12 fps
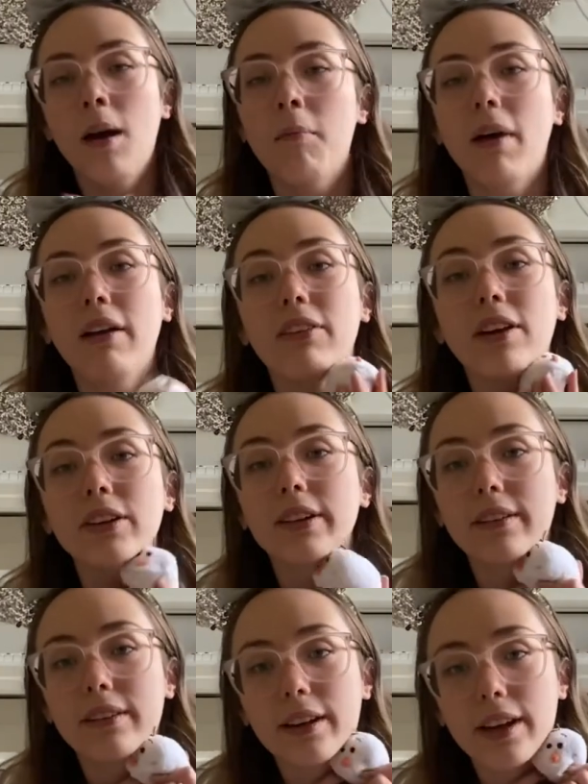My favorite
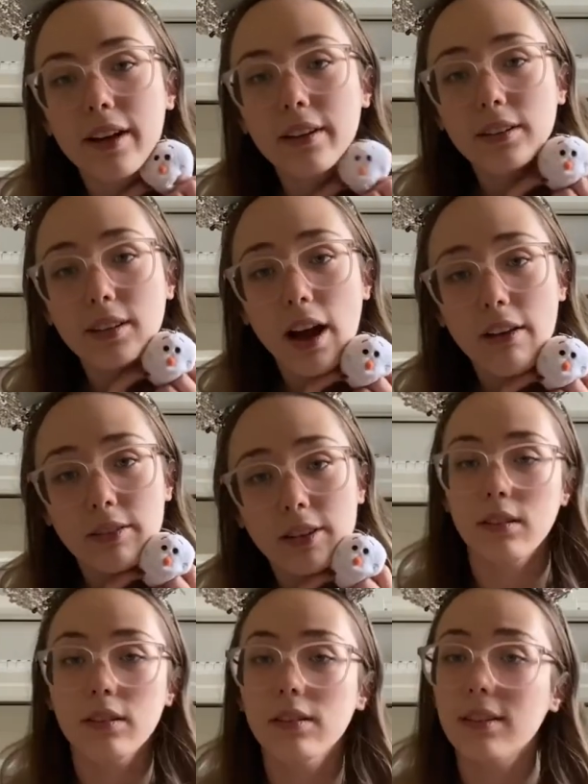Disney character ever.
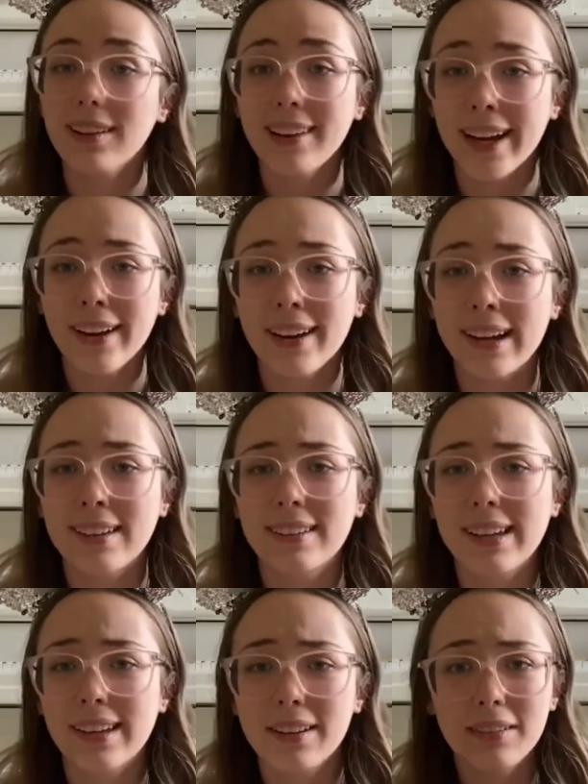just hilarious,
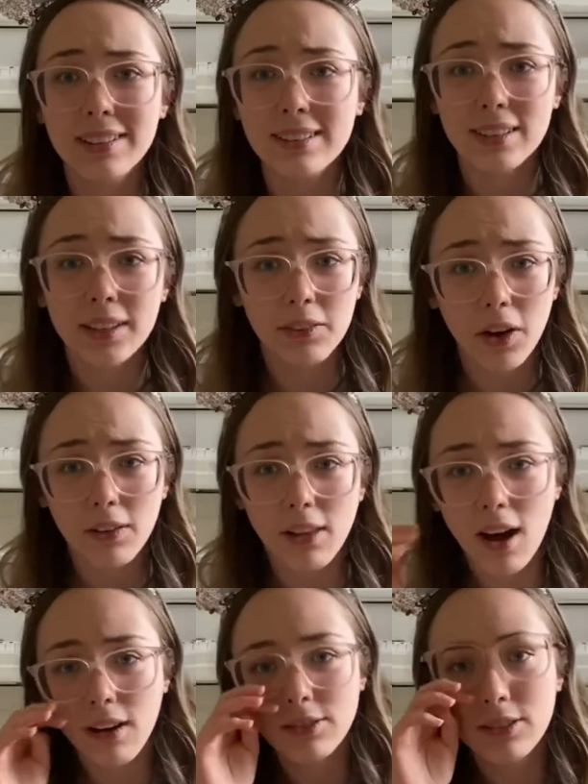like who doesn't love
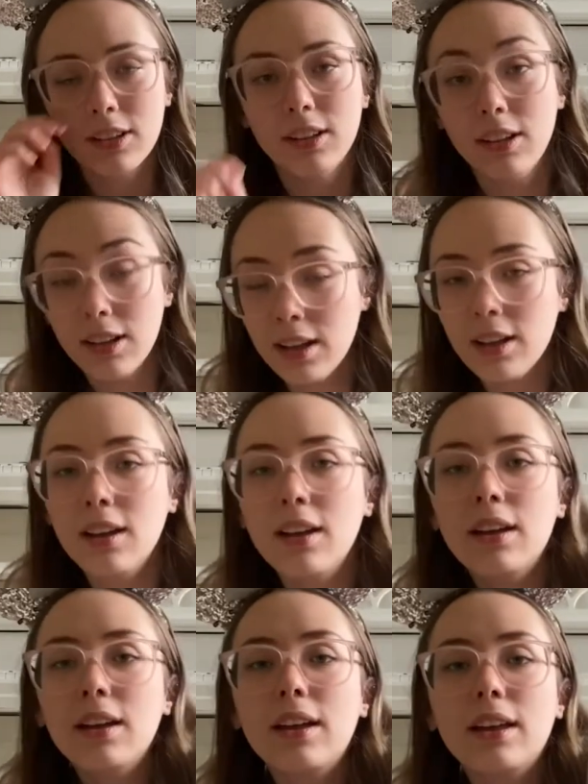Olaf?
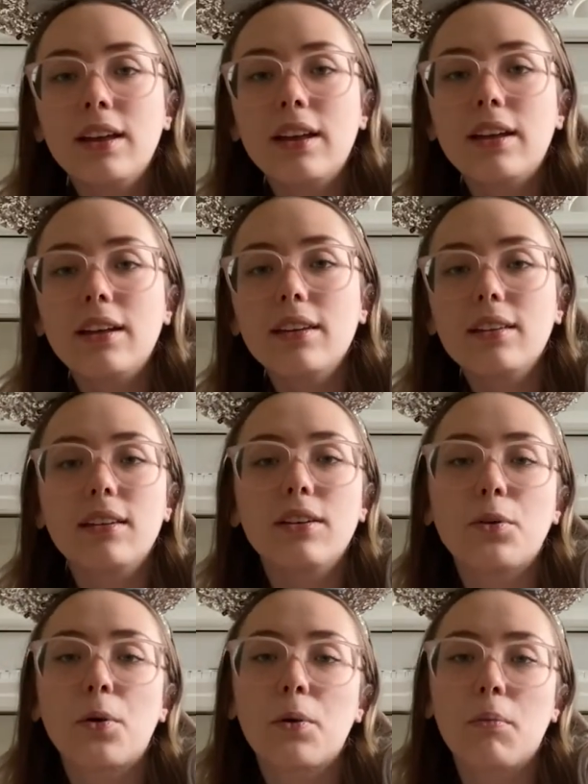He's
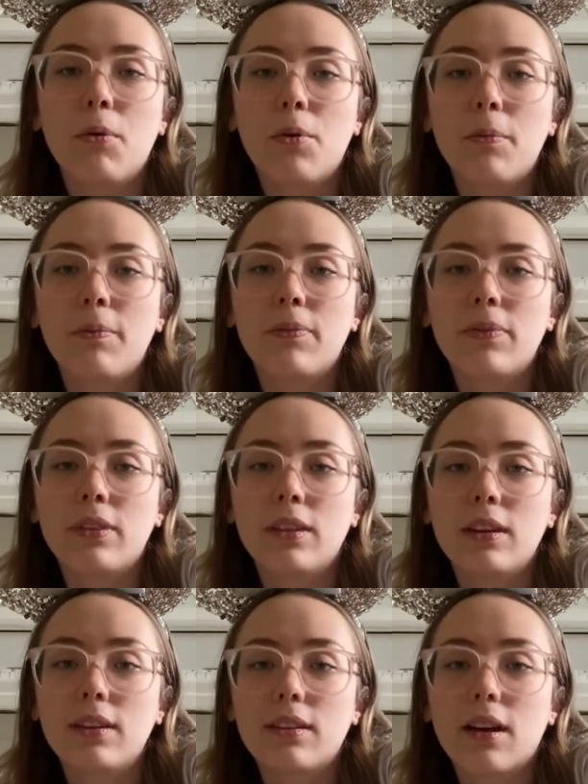adorable.
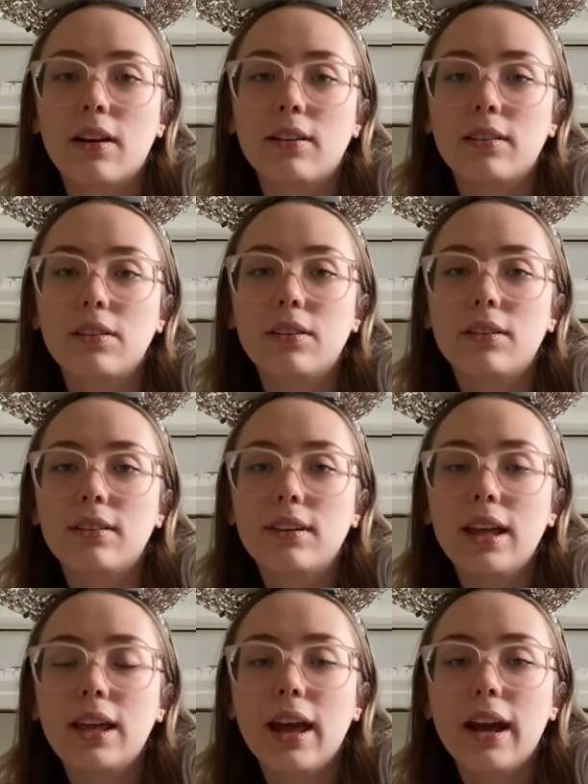He's got his little
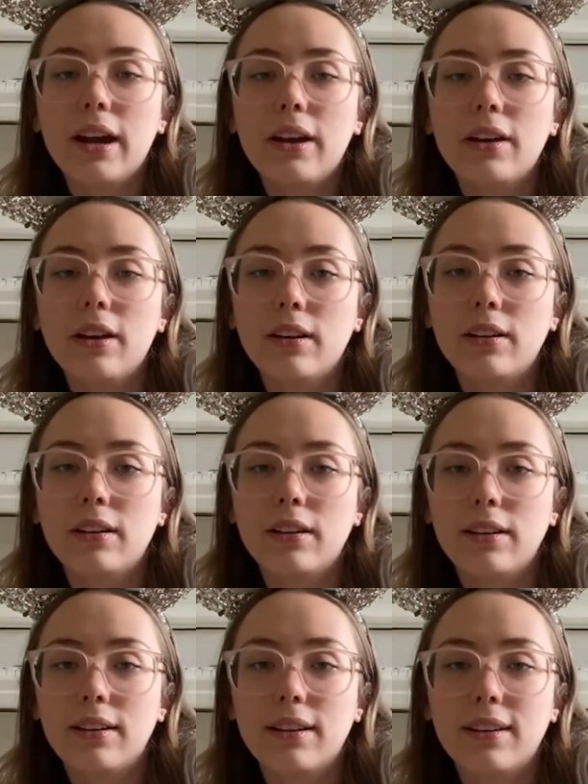stick hair
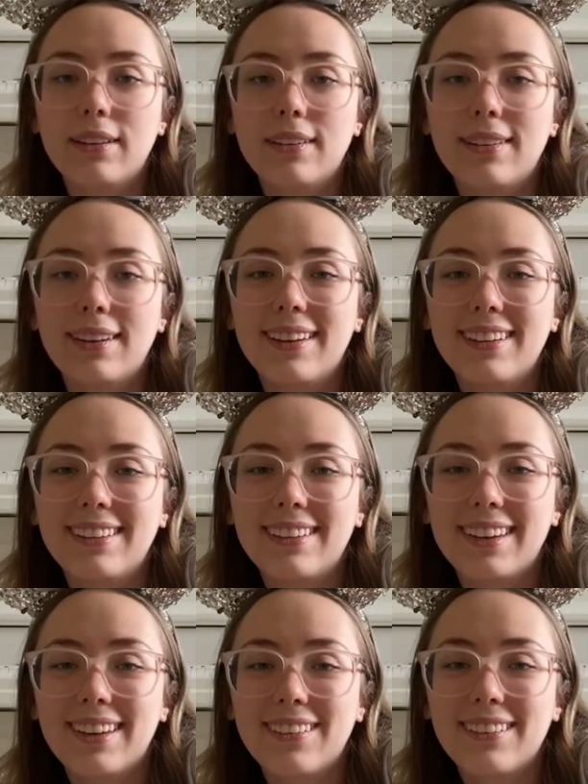and his
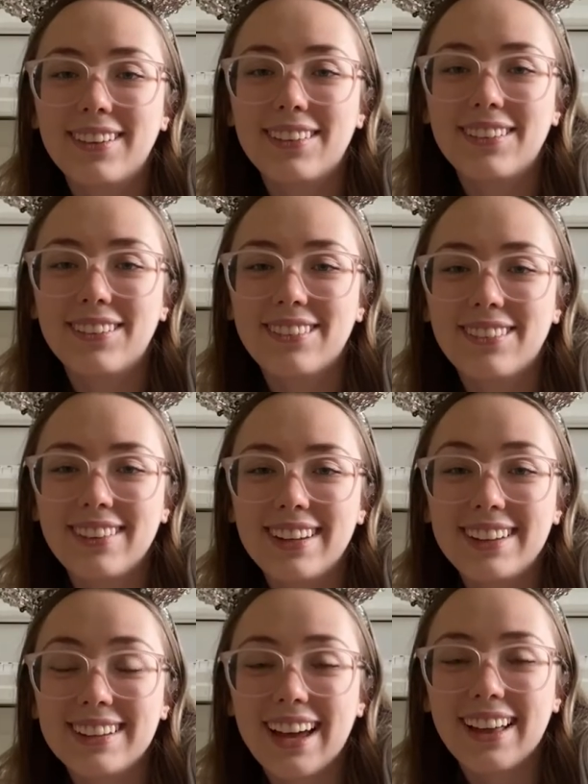stick little
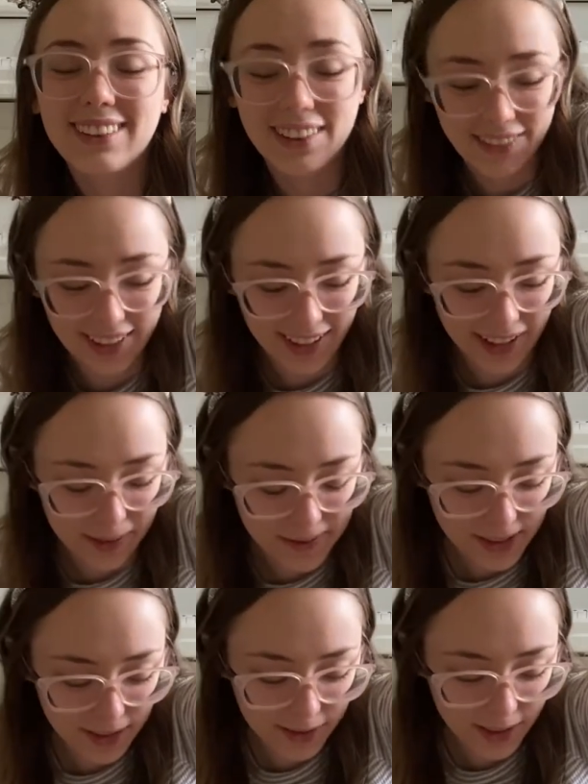feet. I love their
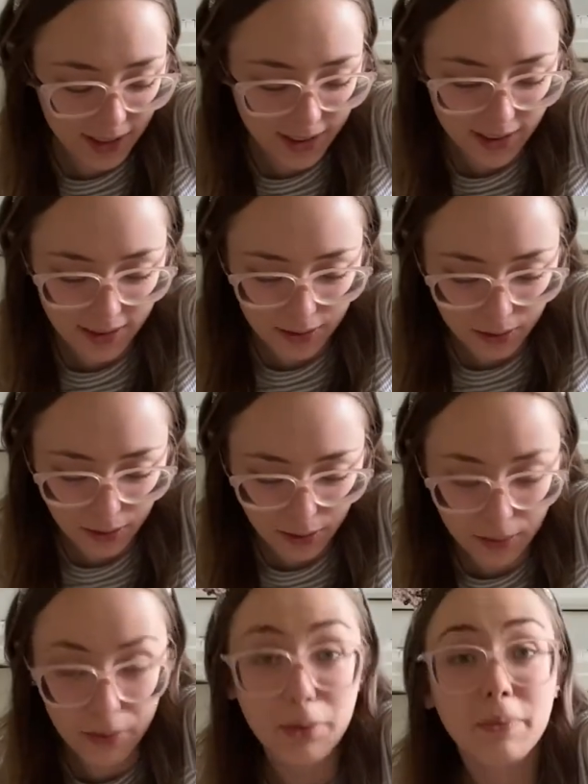hamster feet, they're
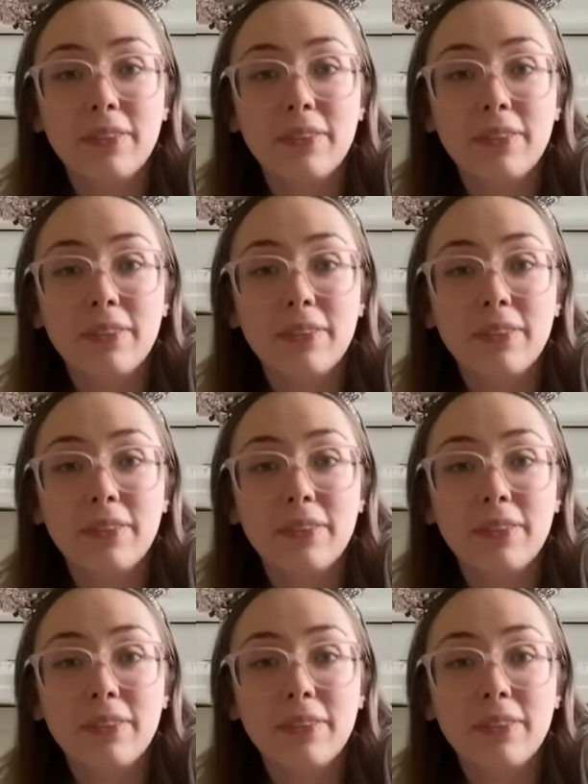adorable.